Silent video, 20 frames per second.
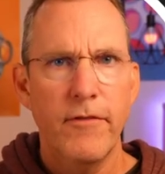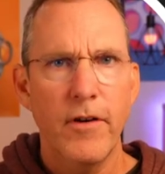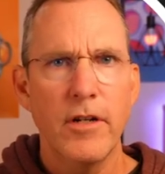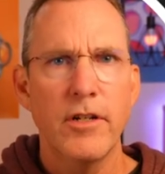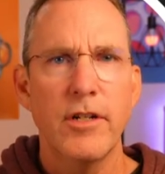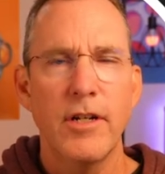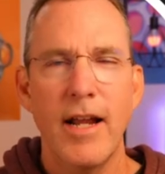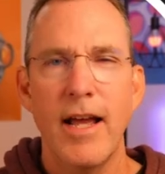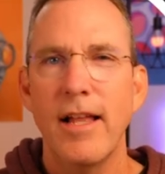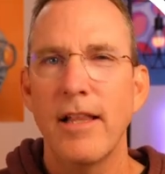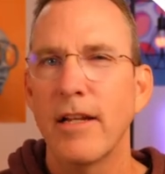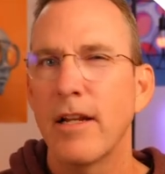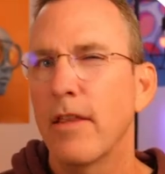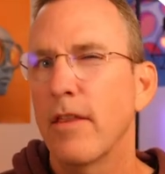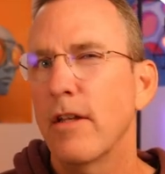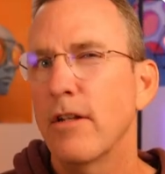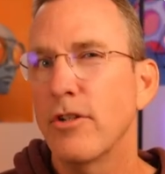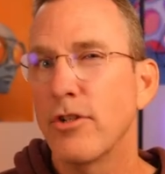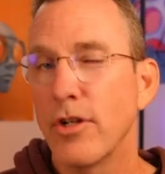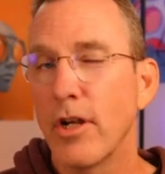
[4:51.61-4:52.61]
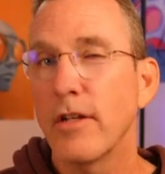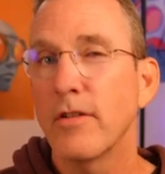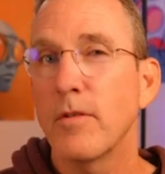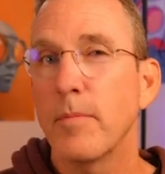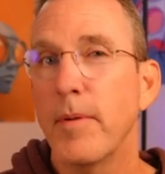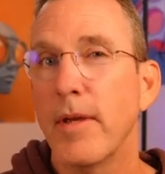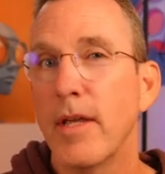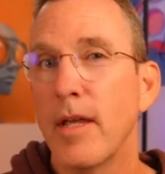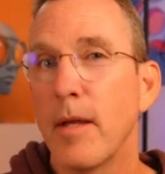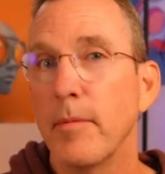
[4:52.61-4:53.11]
functionality than
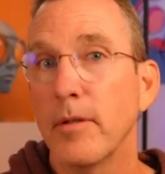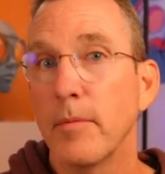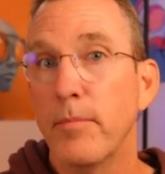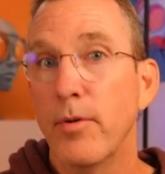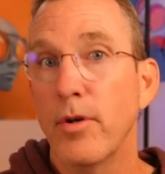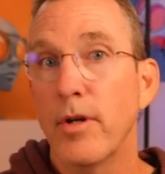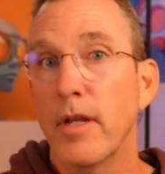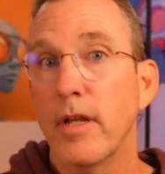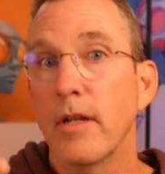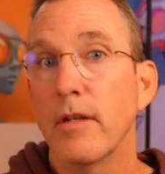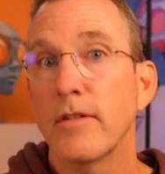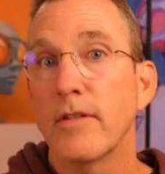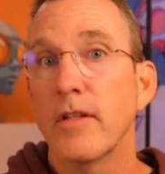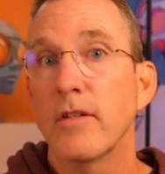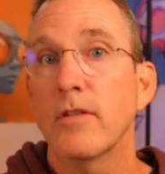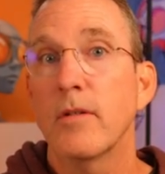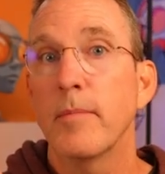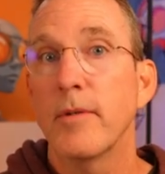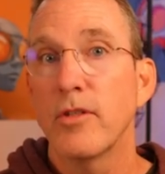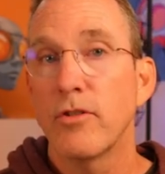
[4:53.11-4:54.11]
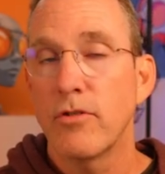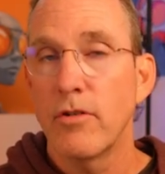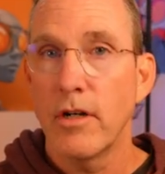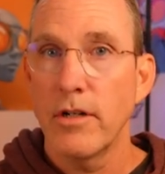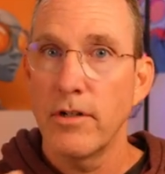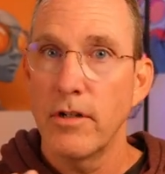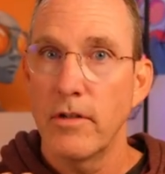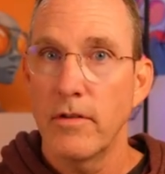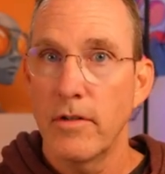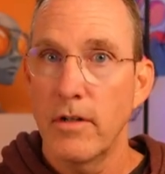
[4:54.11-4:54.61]
just being able to put in system
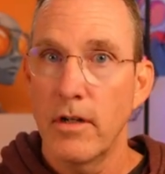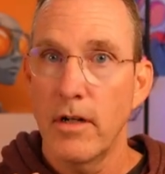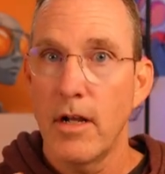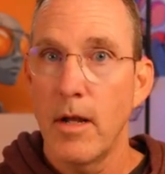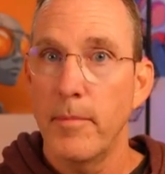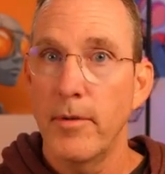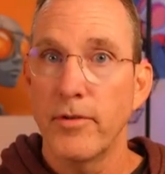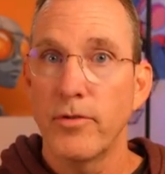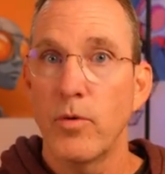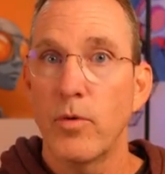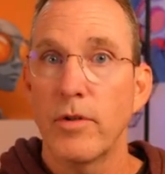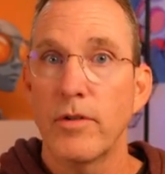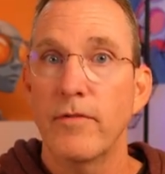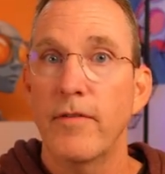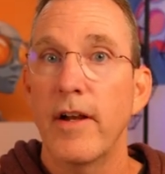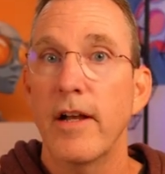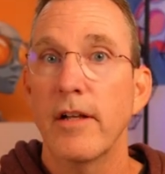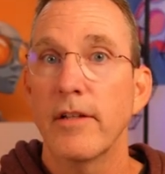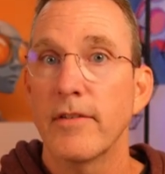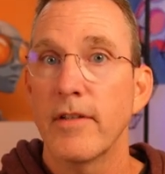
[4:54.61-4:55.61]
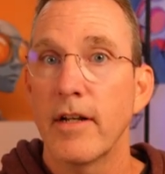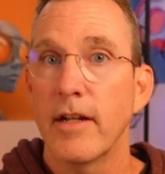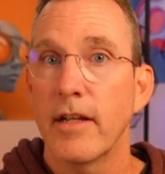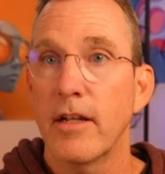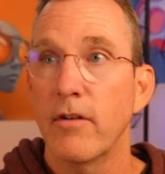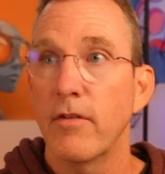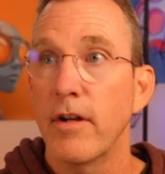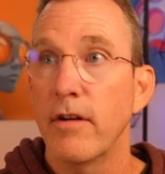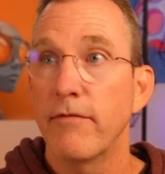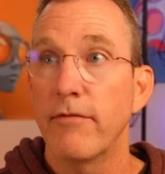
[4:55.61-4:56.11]
instructions and a couple source files that it
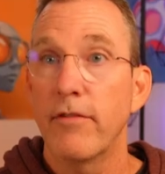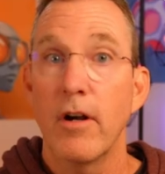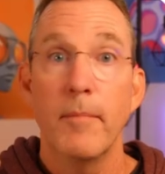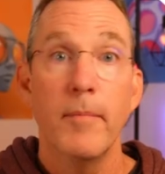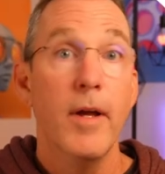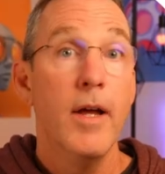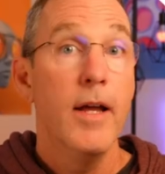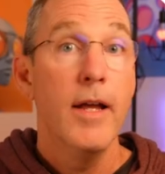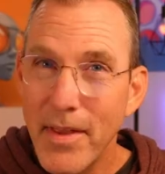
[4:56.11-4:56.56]
can read from.